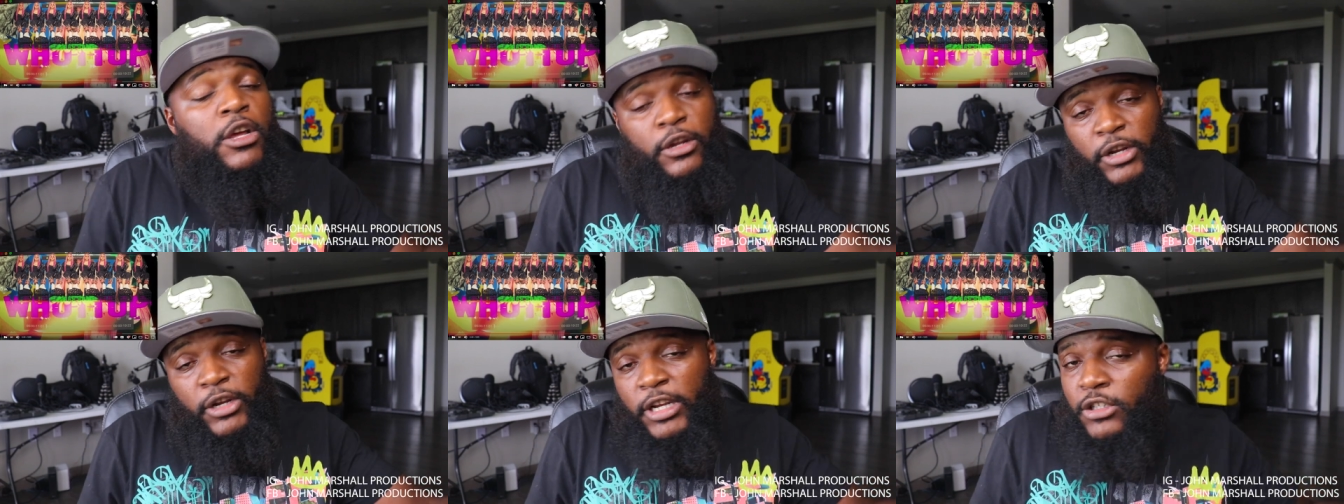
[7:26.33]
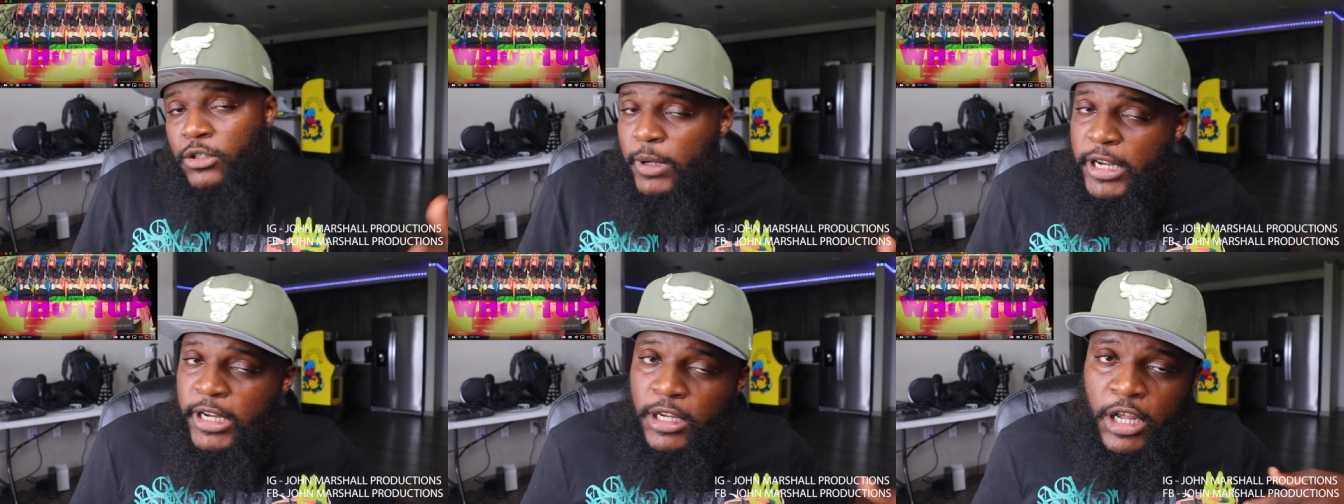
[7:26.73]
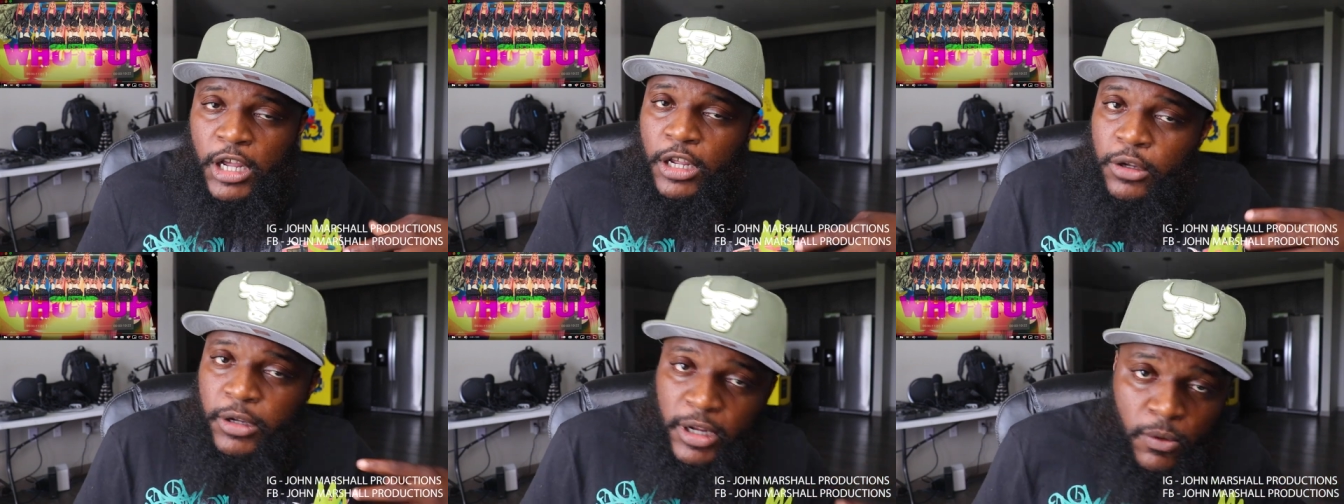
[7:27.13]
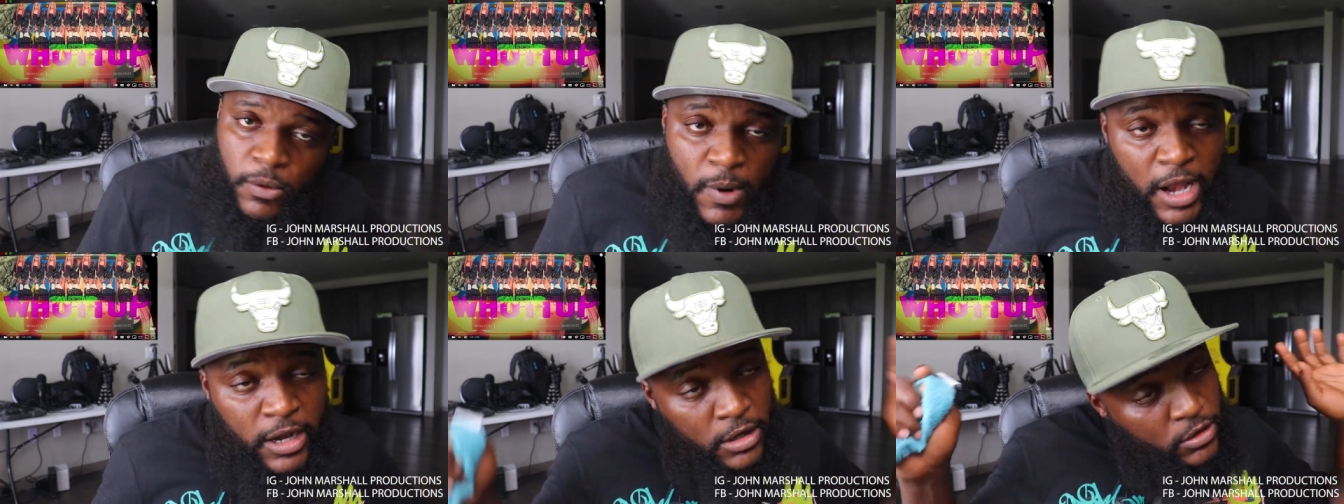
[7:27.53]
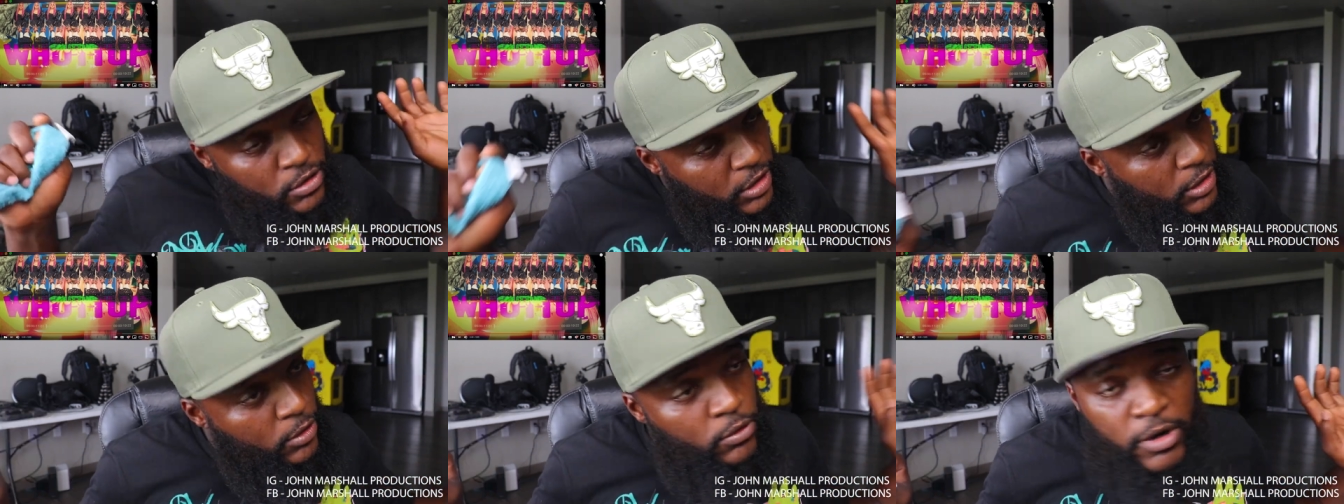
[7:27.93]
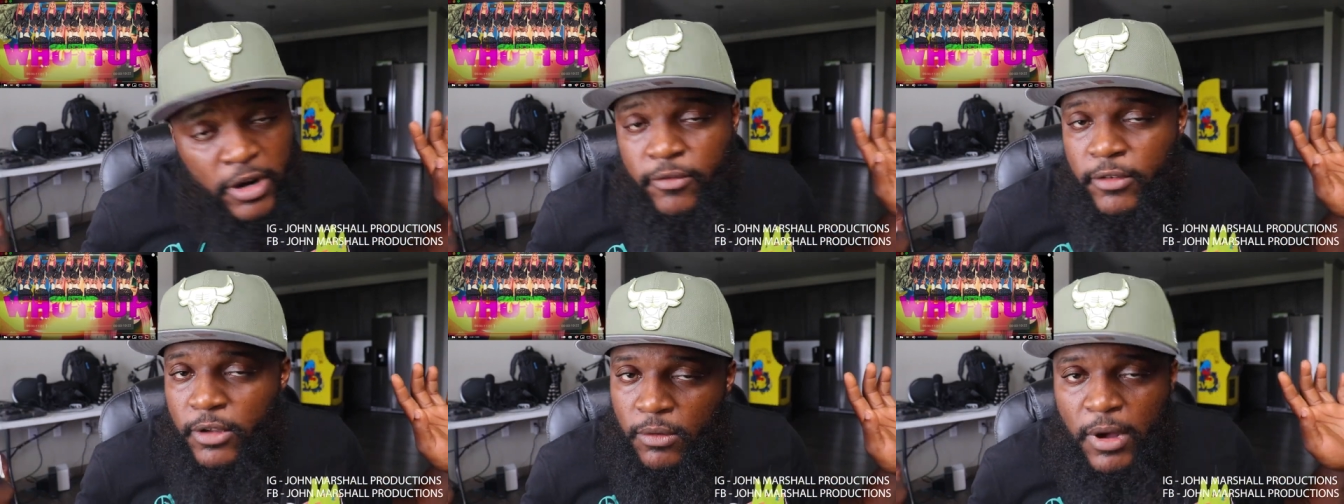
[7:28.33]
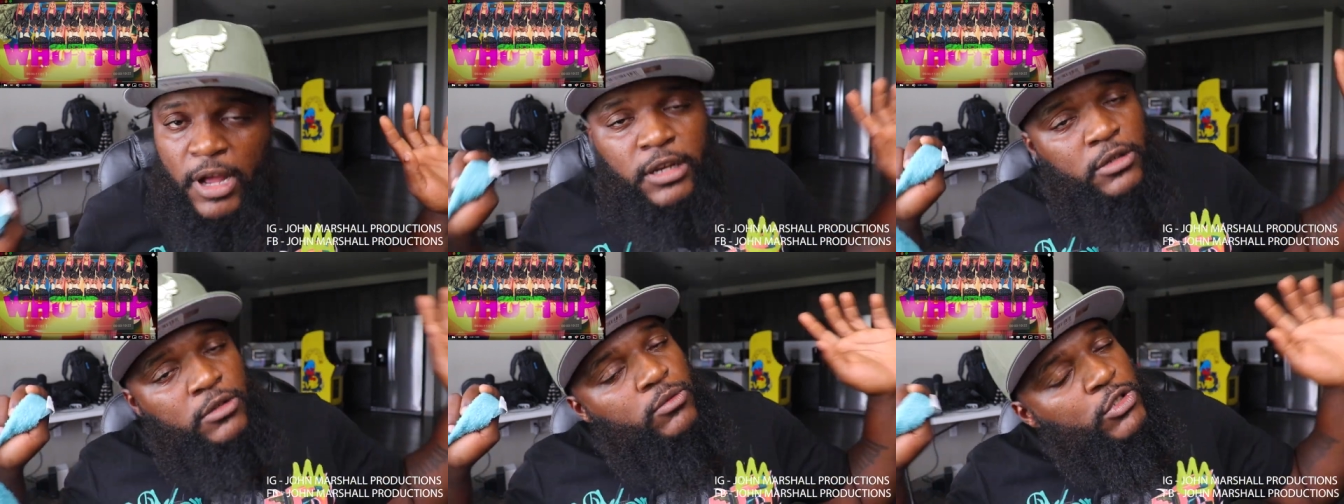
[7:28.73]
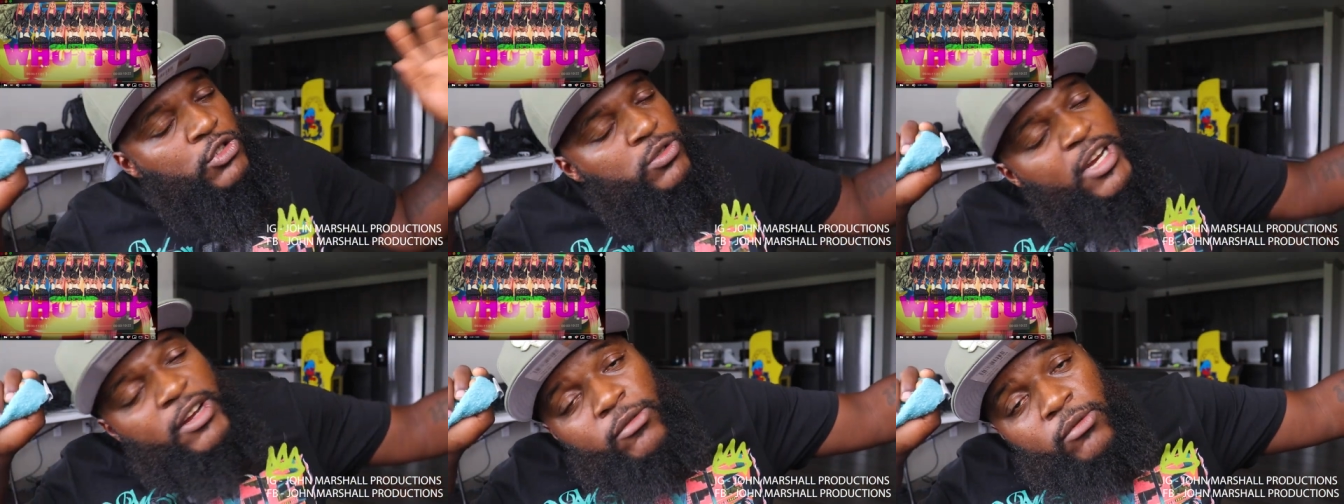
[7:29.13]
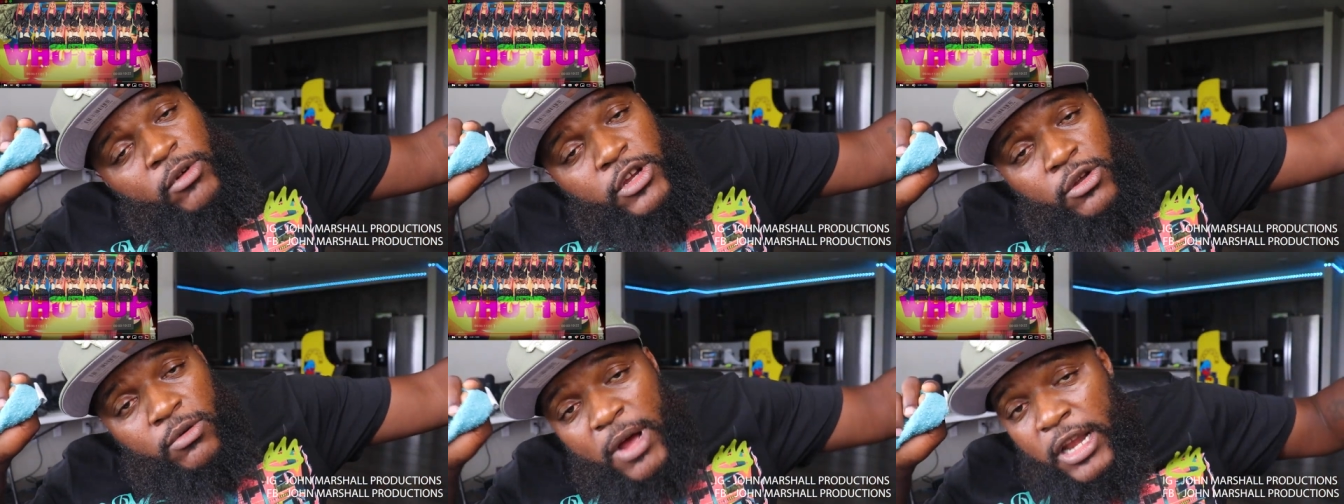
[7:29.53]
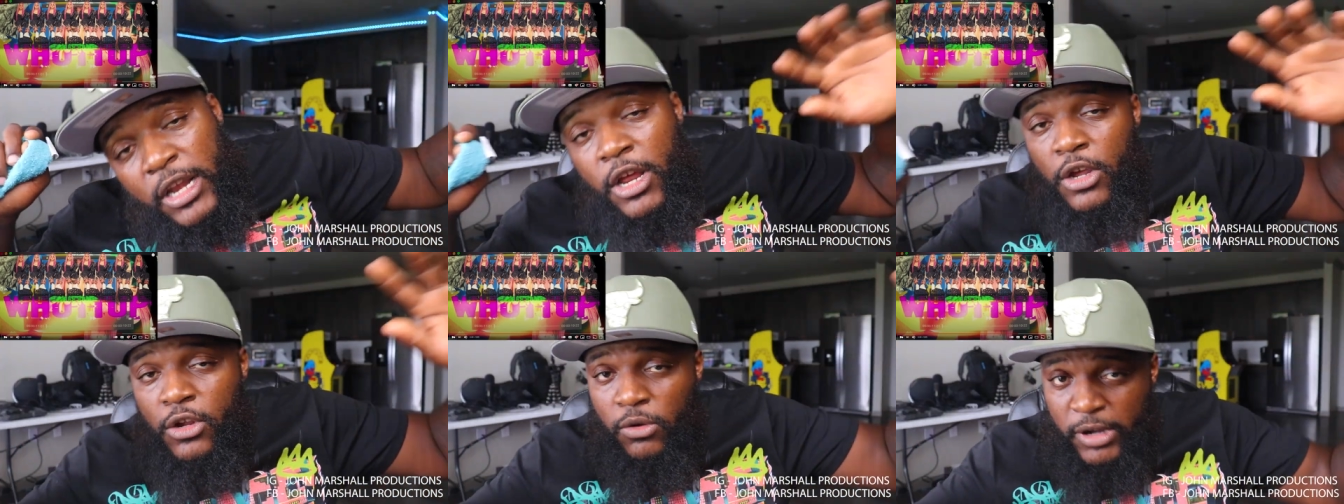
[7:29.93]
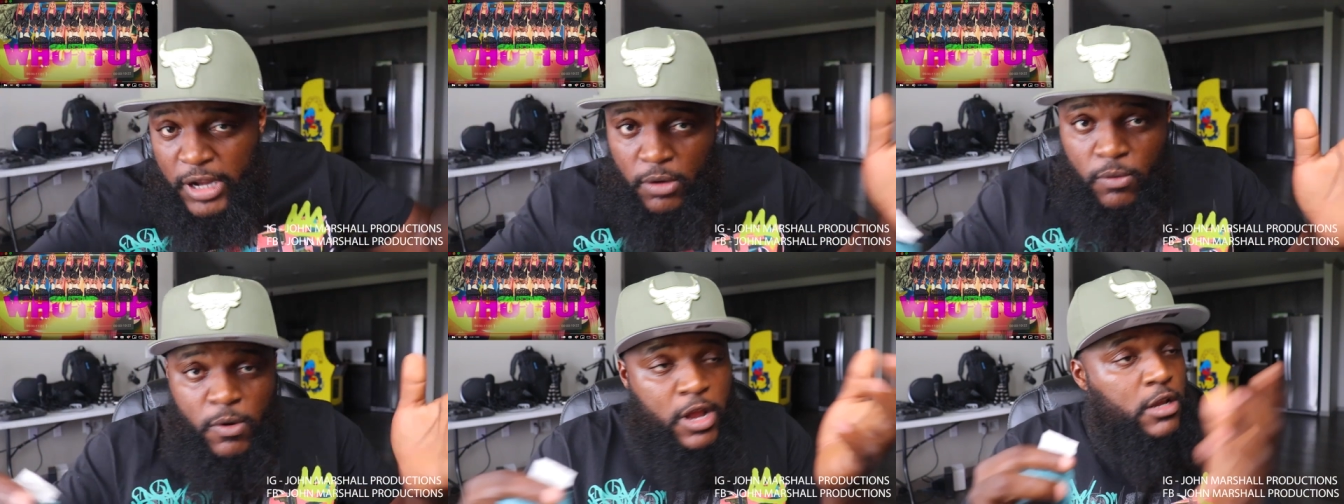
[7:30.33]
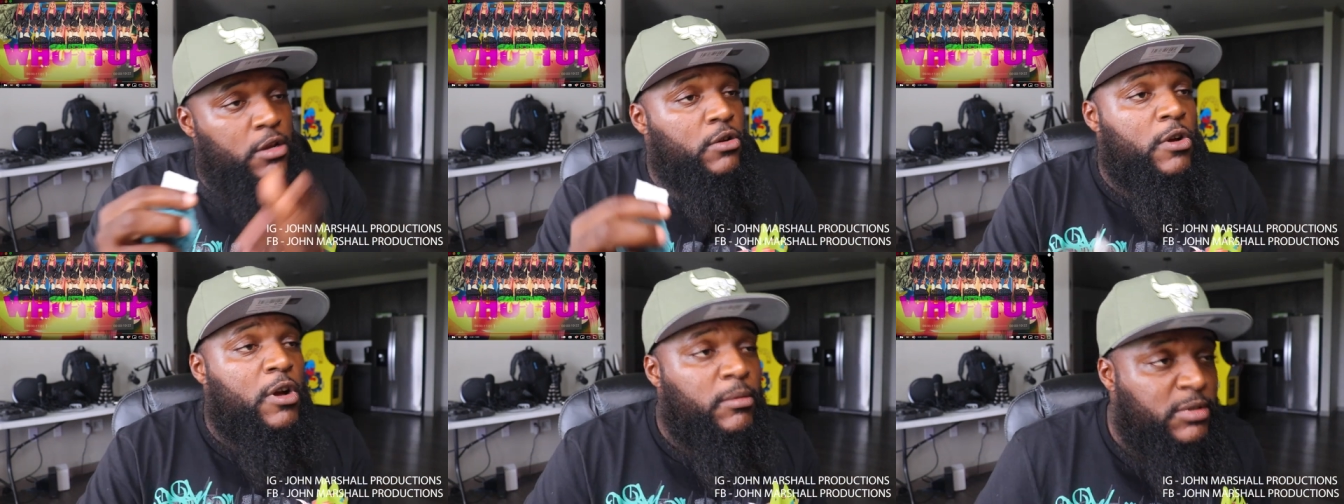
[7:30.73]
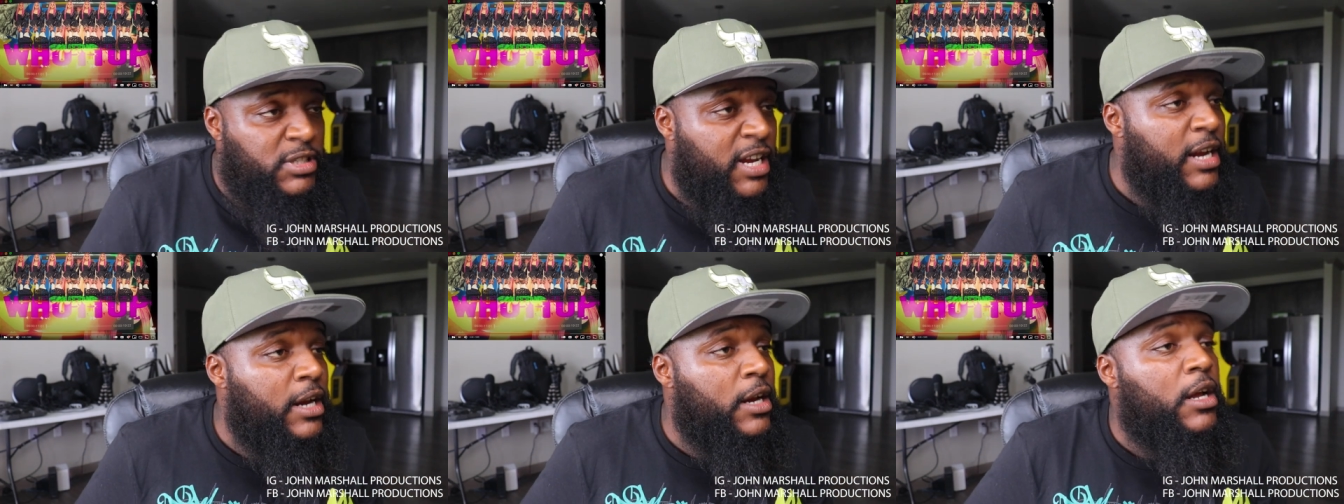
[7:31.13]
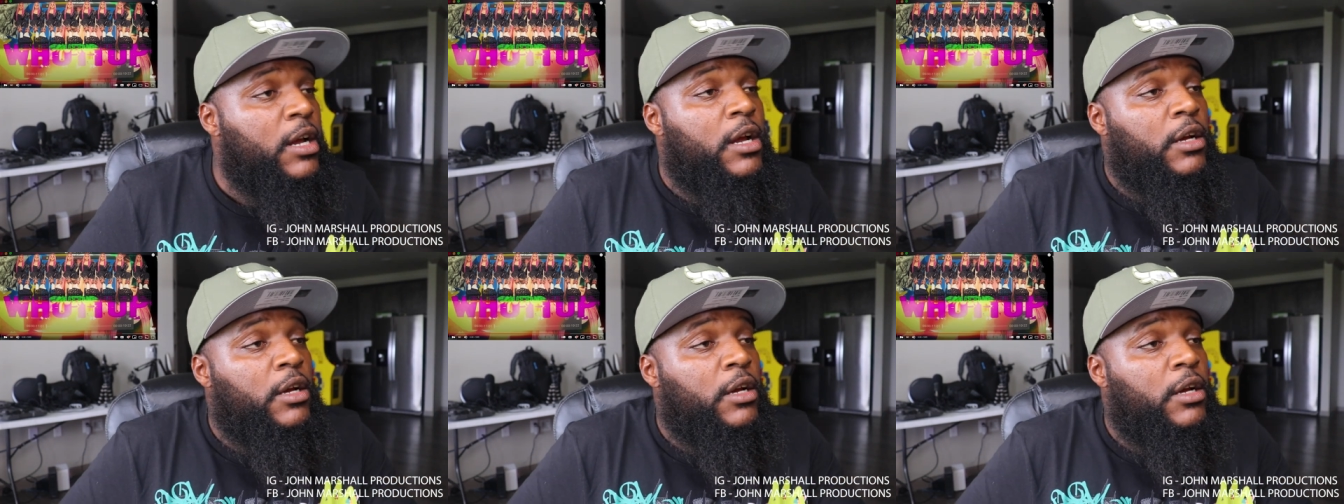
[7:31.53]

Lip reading: You get Twigga, you get one, you get whoever you want. Whichever one you want, you get one. You know what I'm saying?